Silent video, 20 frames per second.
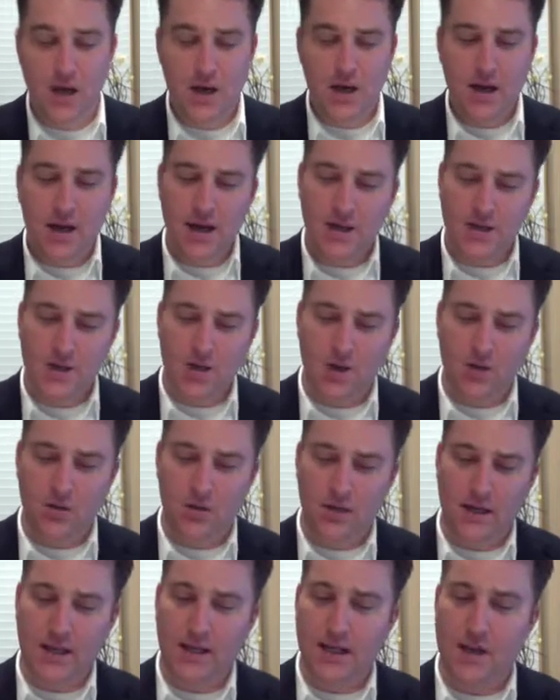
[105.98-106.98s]
And so
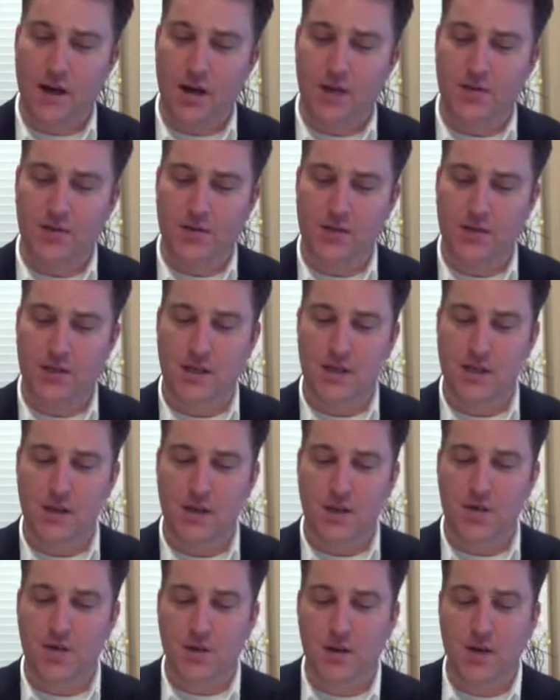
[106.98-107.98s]
looking at all of those things,
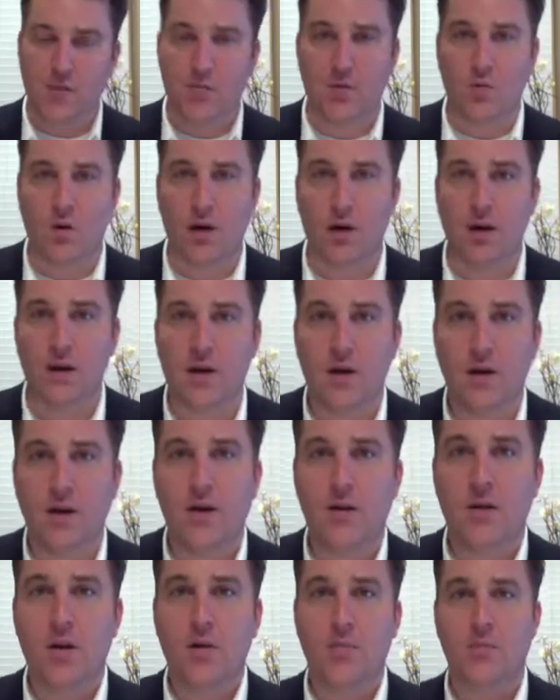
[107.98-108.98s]
starting with number one,
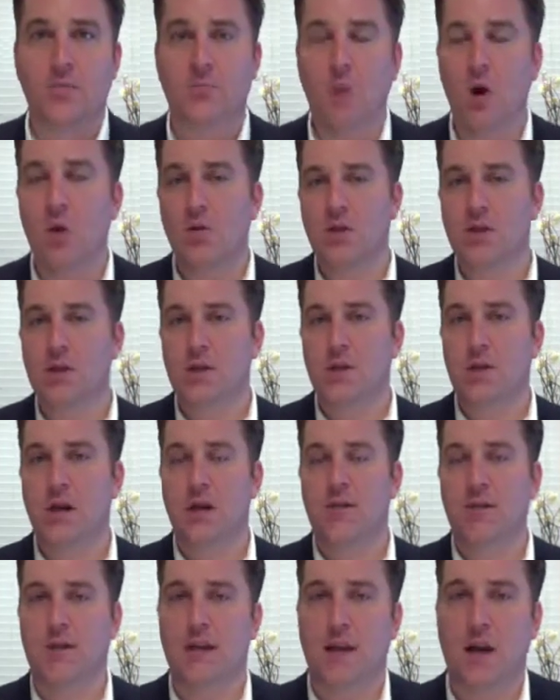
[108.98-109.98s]
most
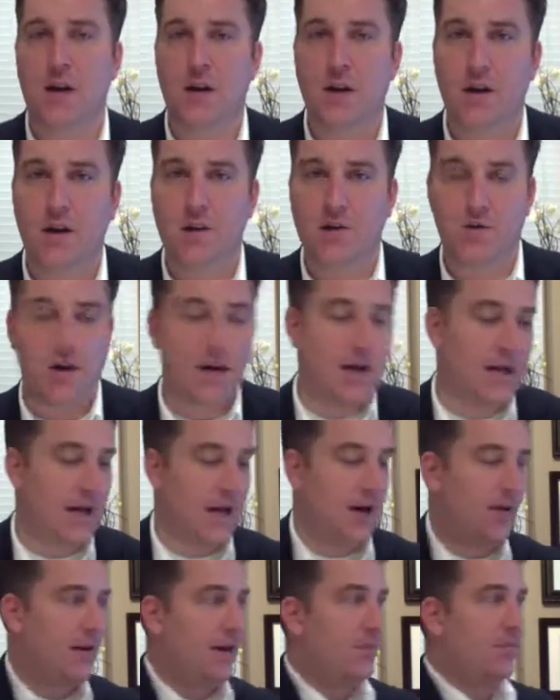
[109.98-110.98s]
of the carriers right
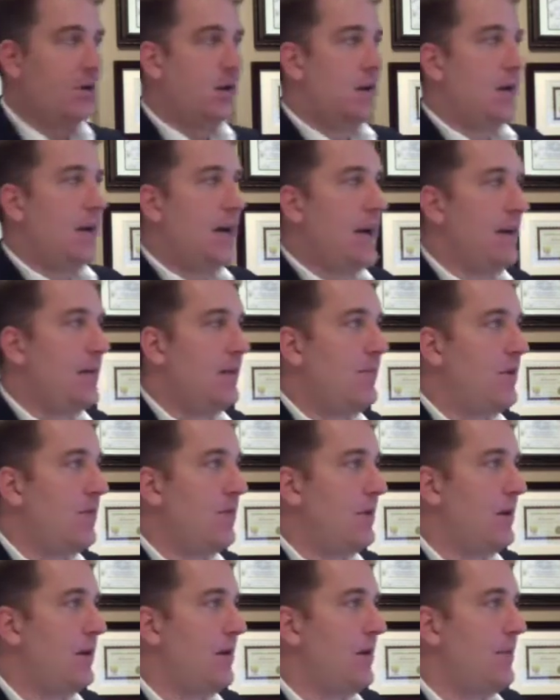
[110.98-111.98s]
now, and I'm looking at them
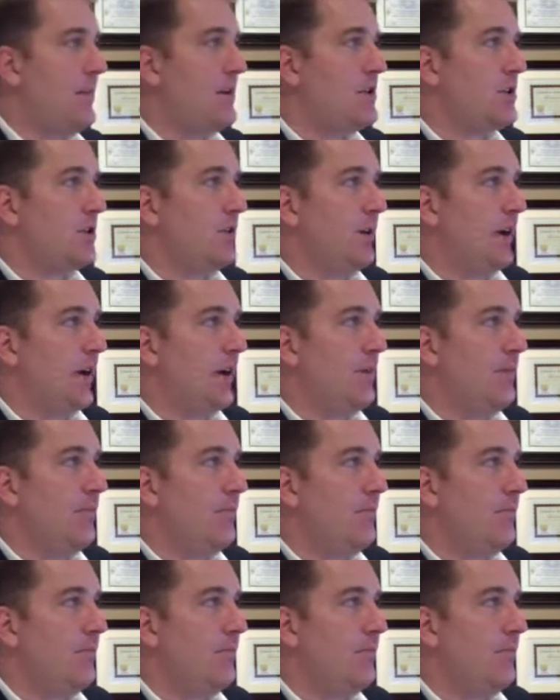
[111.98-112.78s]
over here on my screen.